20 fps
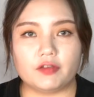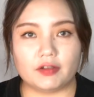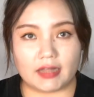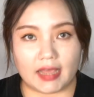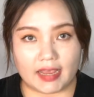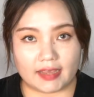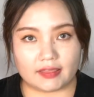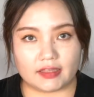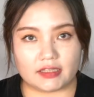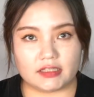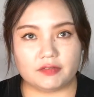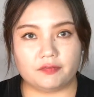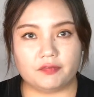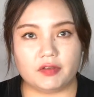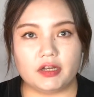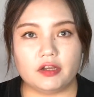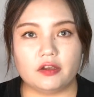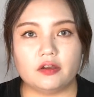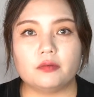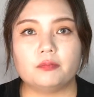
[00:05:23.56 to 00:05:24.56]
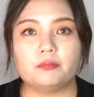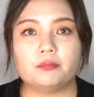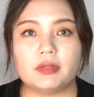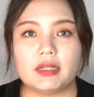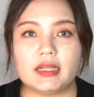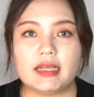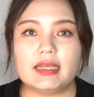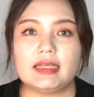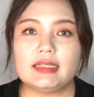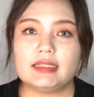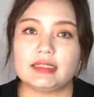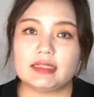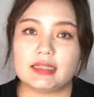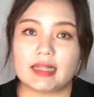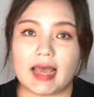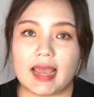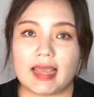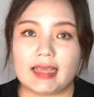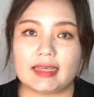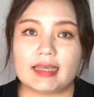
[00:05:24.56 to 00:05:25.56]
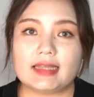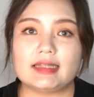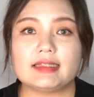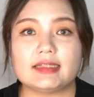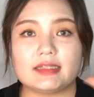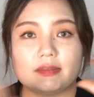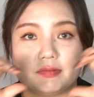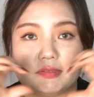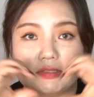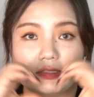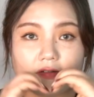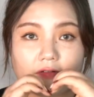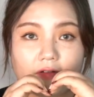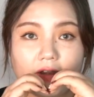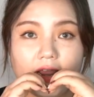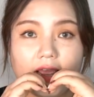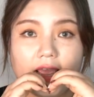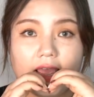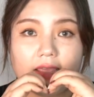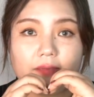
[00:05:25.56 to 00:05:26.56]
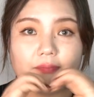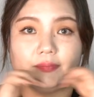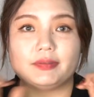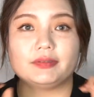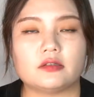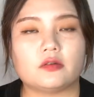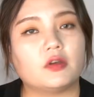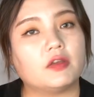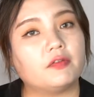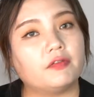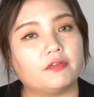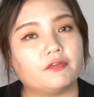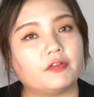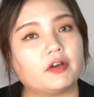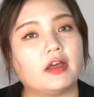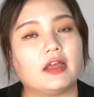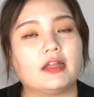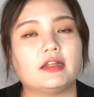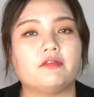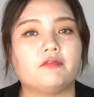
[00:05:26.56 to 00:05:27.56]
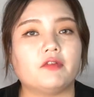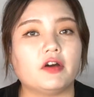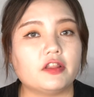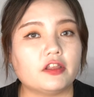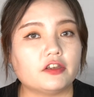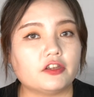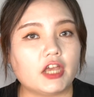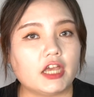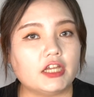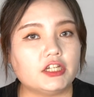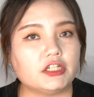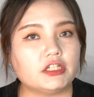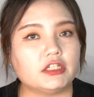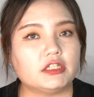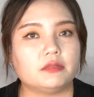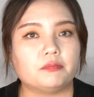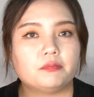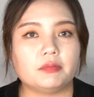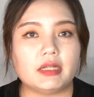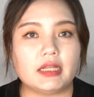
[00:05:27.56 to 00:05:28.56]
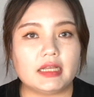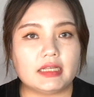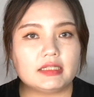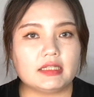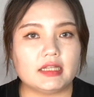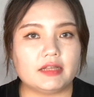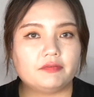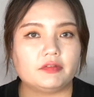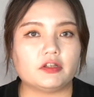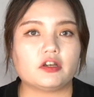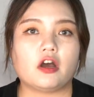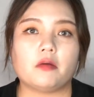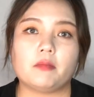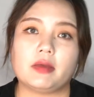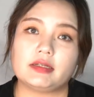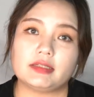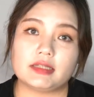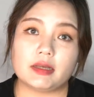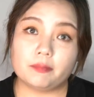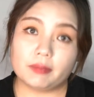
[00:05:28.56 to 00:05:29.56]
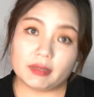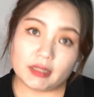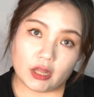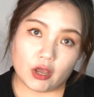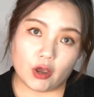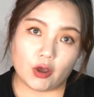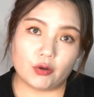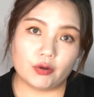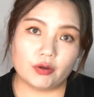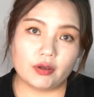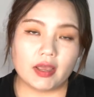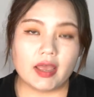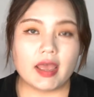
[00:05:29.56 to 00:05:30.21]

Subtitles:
you like this video, please like and subscribe. Or if you've got any further questions, please leave the comment down below.